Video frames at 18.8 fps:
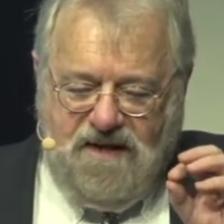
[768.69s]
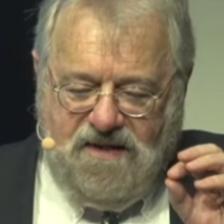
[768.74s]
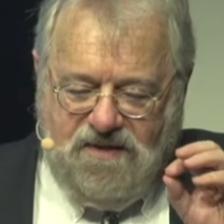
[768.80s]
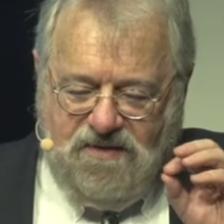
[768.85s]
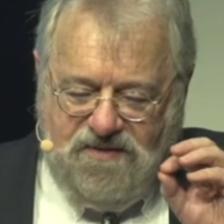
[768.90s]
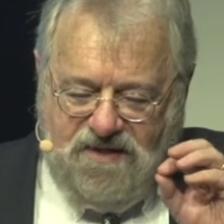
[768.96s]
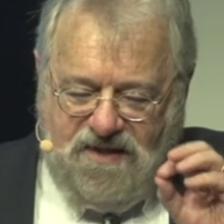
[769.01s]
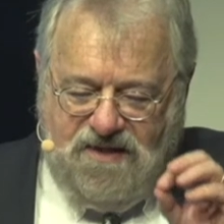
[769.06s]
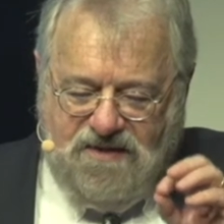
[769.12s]

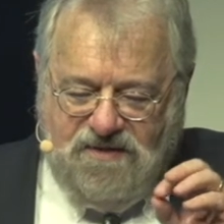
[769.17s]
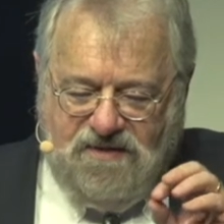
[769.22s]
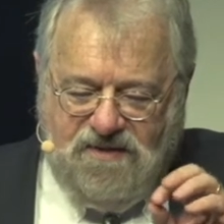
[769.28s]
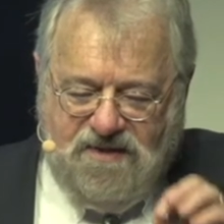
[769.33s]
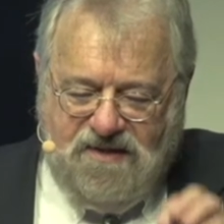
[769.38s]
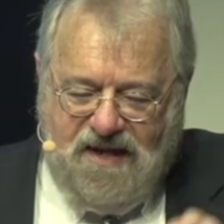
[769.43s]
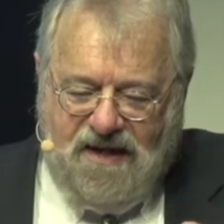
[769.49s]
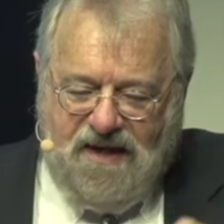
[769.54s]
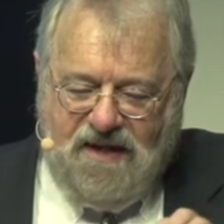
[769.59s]
So Cecil
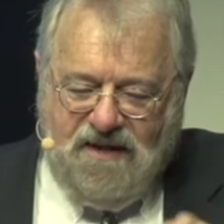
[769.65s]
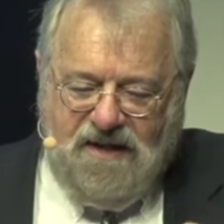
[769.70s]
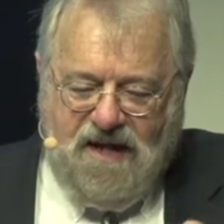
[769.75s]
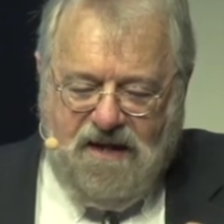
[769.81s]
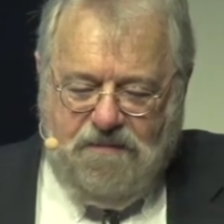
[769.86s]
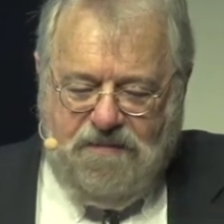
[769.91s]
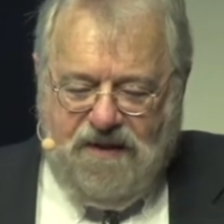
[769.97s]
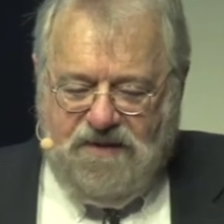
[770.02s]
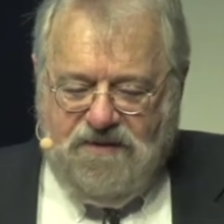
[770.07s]
is taking a
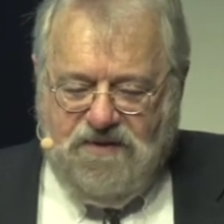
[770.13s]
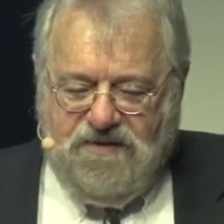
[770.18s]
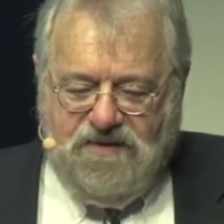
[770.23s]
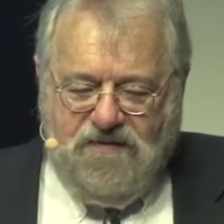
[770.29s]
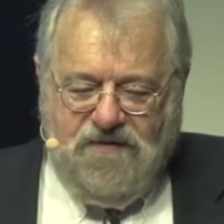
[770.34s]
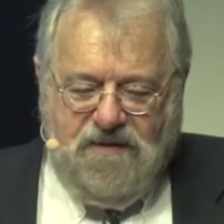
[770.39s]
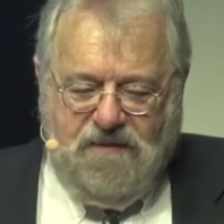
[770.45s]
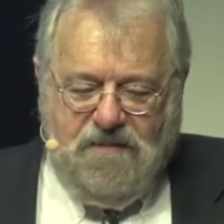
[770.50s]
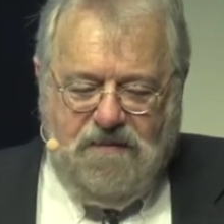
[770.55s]
lot of
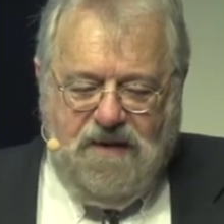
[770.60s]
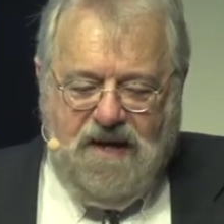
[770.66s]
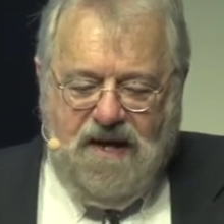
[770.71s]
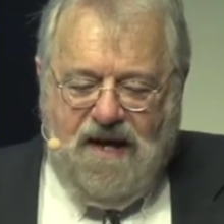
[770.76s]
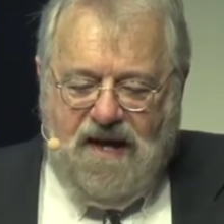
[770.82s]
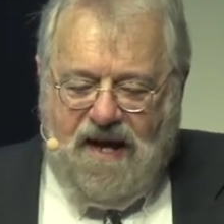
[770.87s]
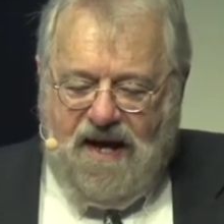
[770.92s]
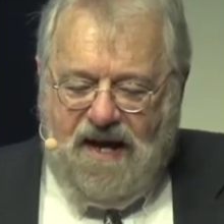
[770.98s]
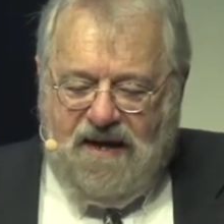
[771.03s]
pictures of him,
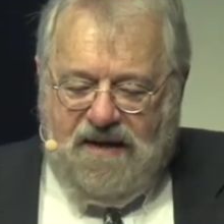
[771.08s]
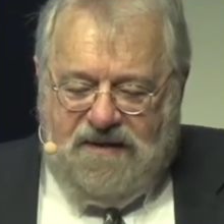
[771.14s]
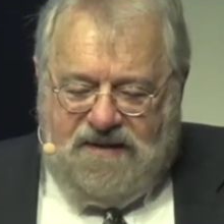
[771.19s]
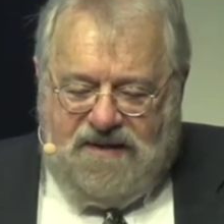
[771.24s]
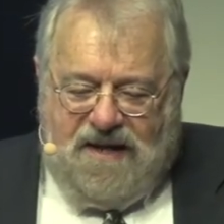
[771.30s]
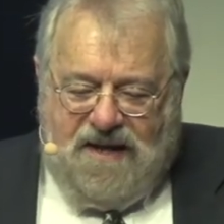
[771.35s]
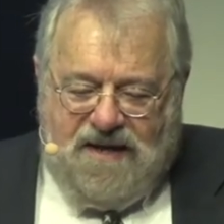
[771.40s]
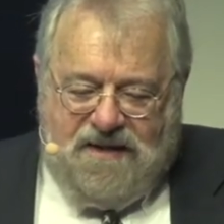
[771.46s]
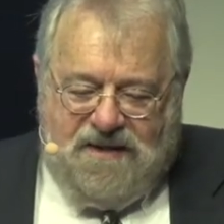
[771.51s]
and,
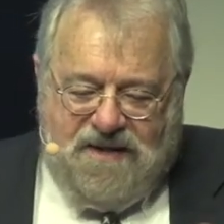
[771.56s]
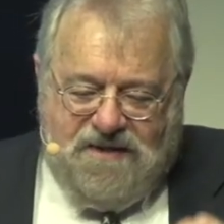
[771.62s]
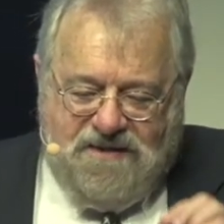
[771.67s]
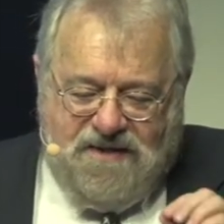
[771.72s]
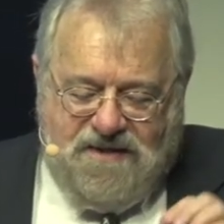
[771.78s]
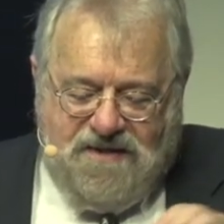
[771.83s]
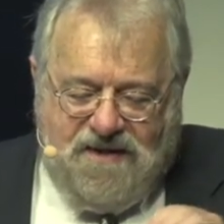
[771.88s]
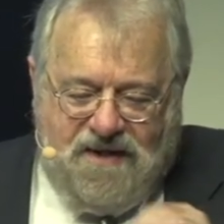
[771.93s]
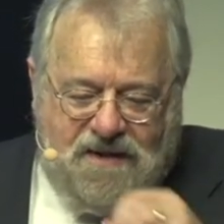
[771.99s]
and
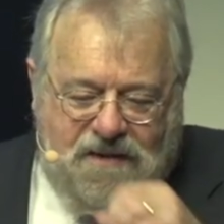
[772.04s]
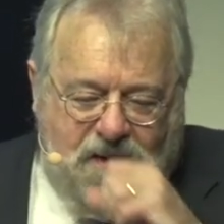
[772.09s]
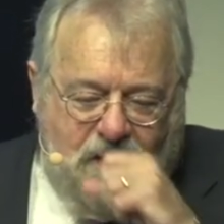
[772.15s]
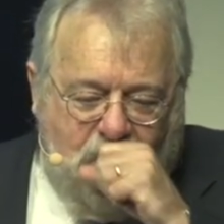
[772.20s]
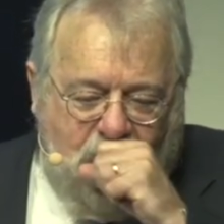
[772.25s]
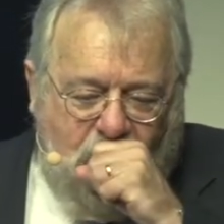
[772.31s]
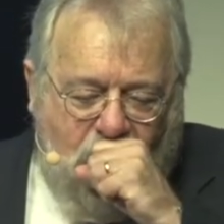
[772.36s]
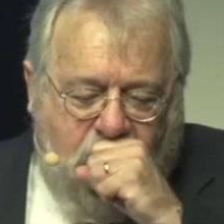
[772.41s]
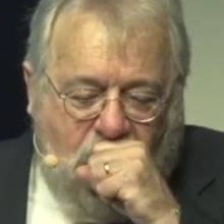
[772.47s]
this is, uh,
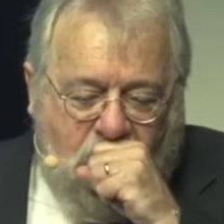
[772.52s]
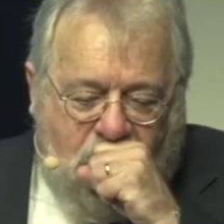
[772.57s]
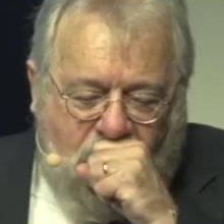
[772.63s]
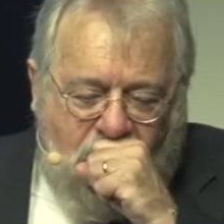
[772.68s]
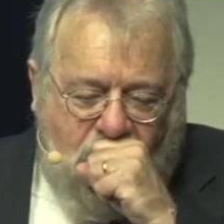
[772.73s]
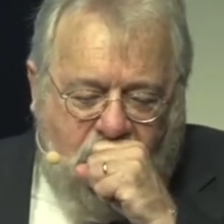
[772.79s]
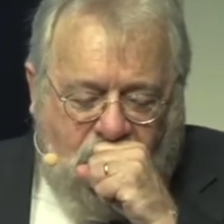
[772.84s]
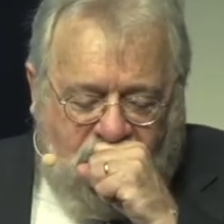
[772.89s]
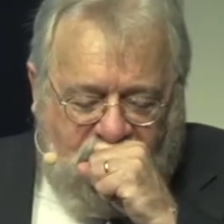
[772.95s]

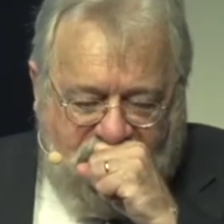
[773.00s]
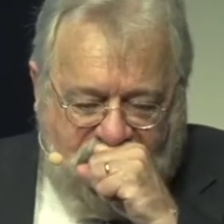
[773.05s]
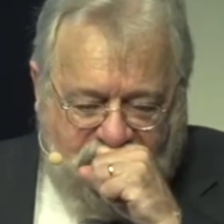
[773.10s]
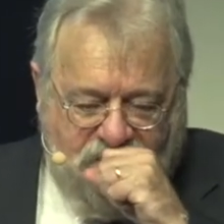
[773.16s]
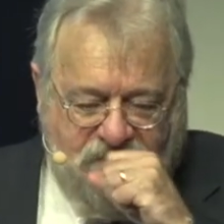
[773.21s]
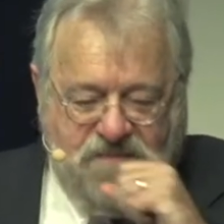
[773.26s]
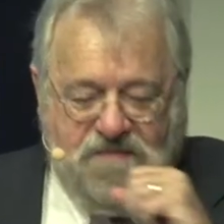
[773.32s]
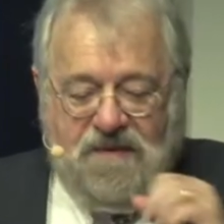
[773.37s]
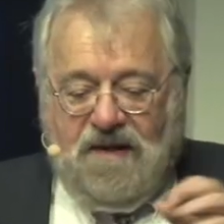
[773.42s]

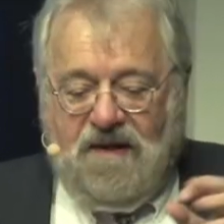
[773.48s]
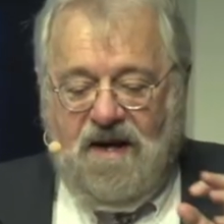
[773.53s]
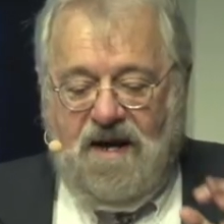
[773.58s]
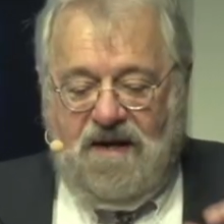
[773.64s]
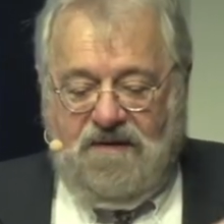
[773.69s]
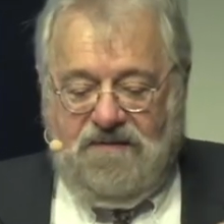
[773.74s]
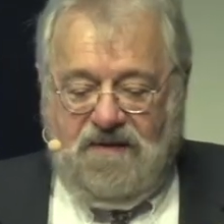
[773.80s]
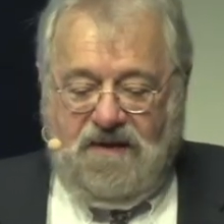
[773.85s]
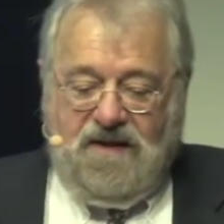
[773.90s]
excuse me, the
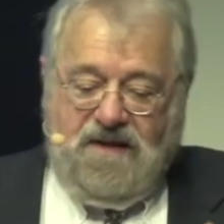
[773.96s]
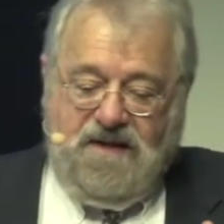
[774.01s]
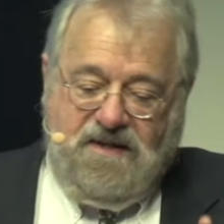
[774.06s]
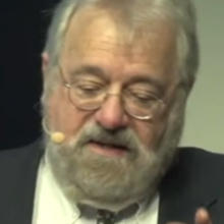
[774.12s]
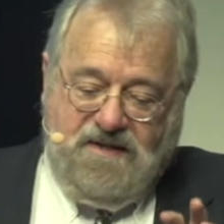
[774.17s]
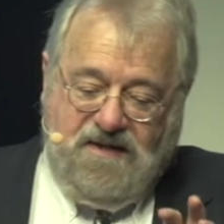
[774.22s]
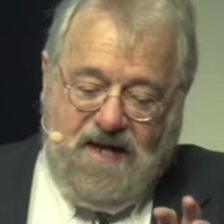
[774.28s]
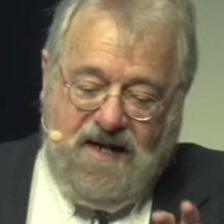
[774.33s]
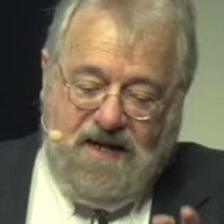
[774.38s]
kind of thing
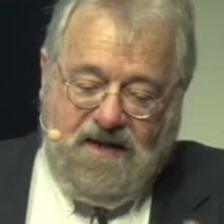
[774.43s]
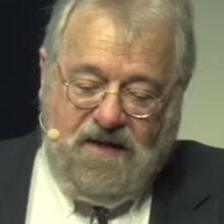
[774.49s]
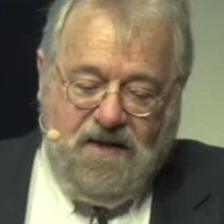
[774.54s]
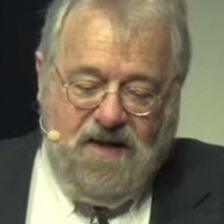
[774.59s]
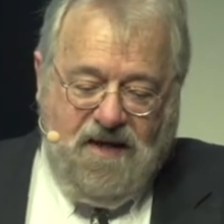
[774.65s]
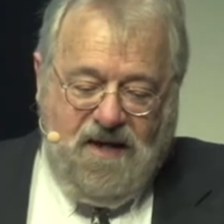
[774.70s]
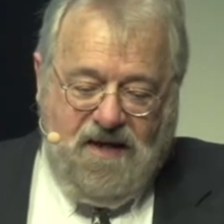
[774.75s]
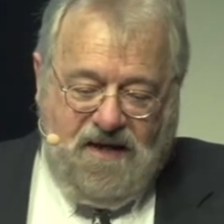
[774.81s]
he's getting.